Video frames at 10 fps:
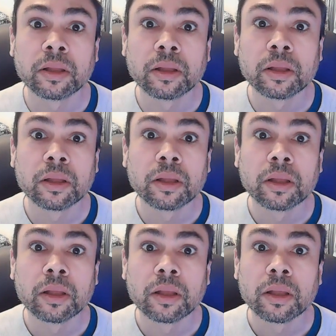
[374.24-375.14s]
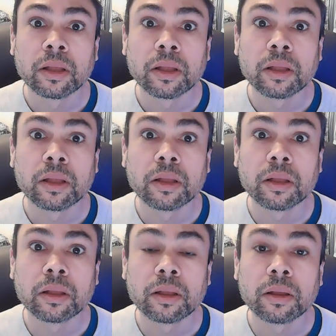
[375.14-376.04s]

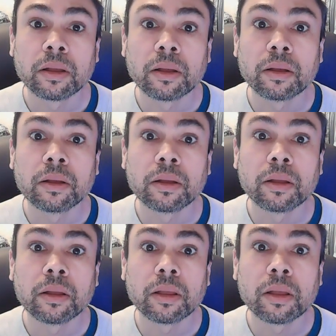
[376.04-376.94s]
(silence)